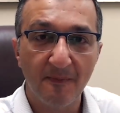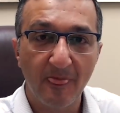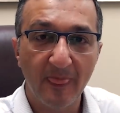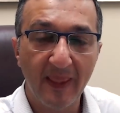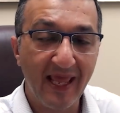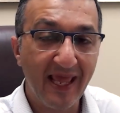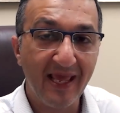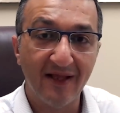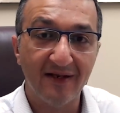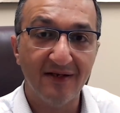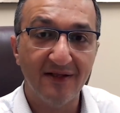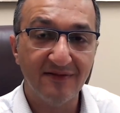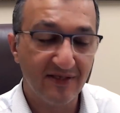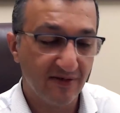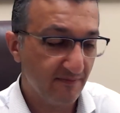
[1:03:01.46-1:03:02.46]
And
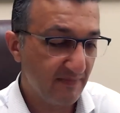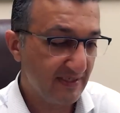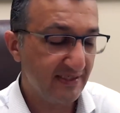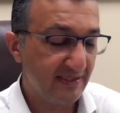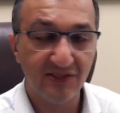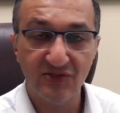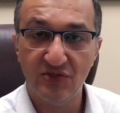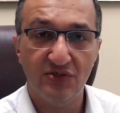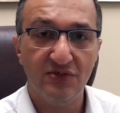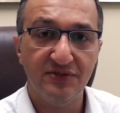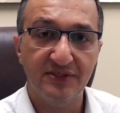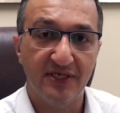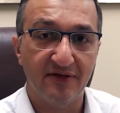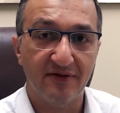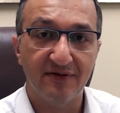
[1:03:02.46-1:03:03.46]
they're missing internal
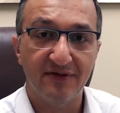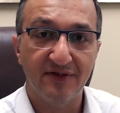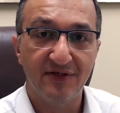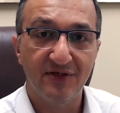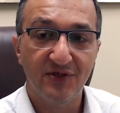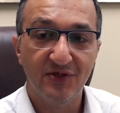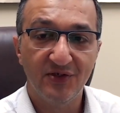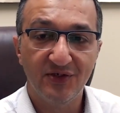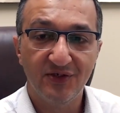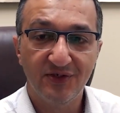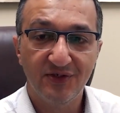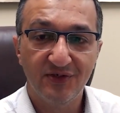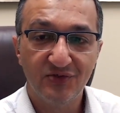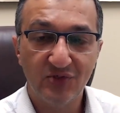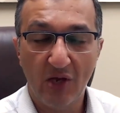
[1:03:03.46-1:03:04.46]
data.
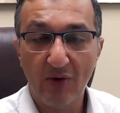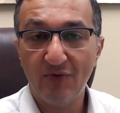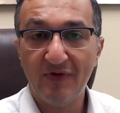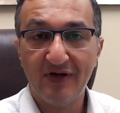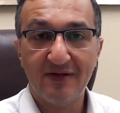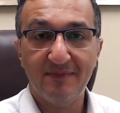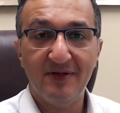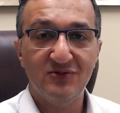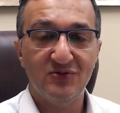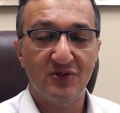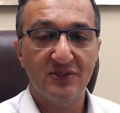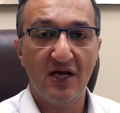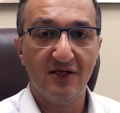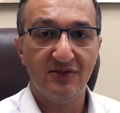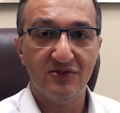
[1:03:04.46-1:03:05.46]
So I would recommend to the
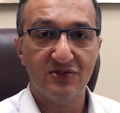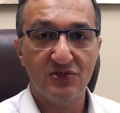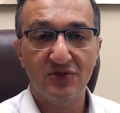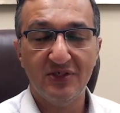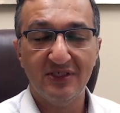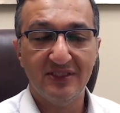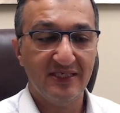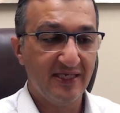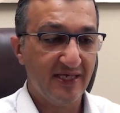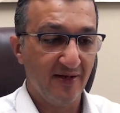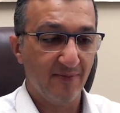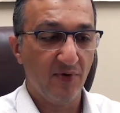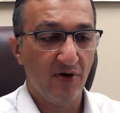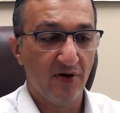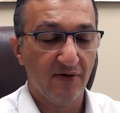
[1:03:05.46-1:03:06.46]
doctors, look at the
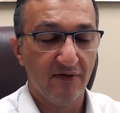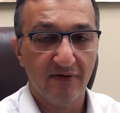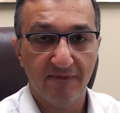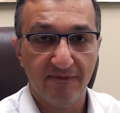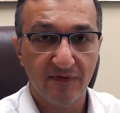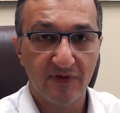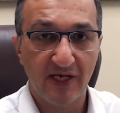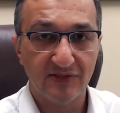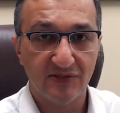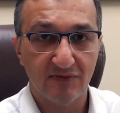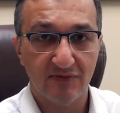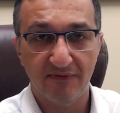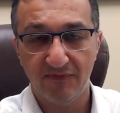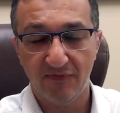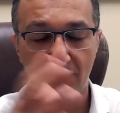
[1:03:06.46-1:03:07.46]
EMR.
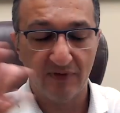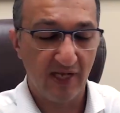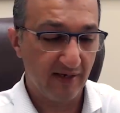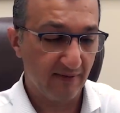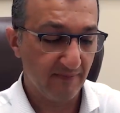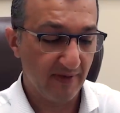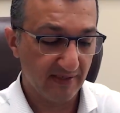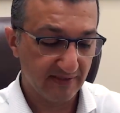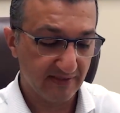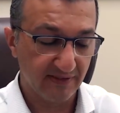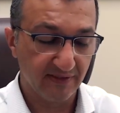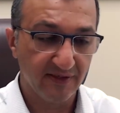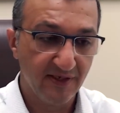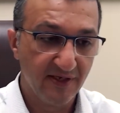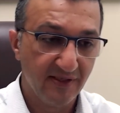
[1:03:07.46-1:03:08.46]
If you're not in
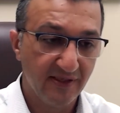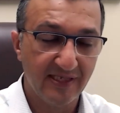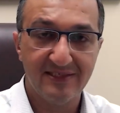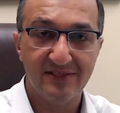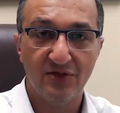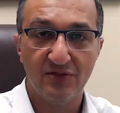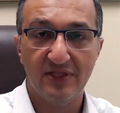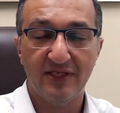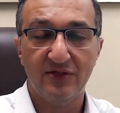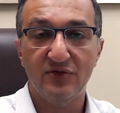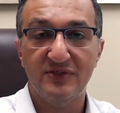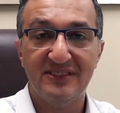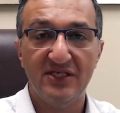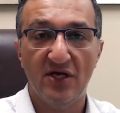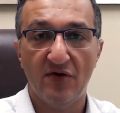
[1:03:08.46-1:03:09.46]
medicine, that's like your
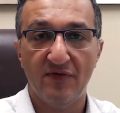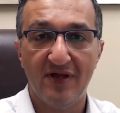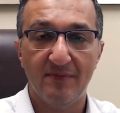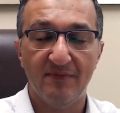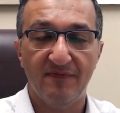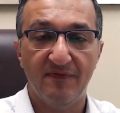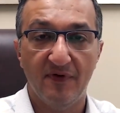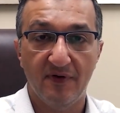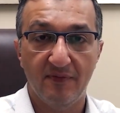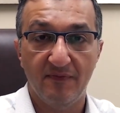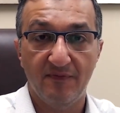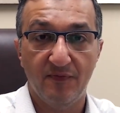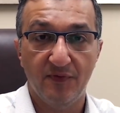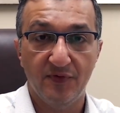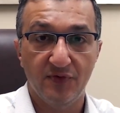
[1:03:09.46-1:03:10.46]
CRM
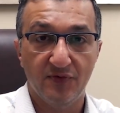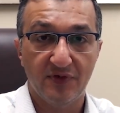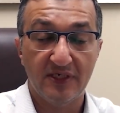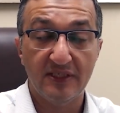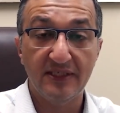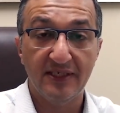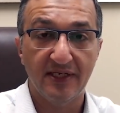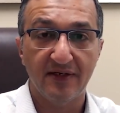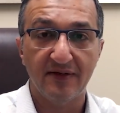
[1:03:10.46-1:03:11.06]
for your clinic.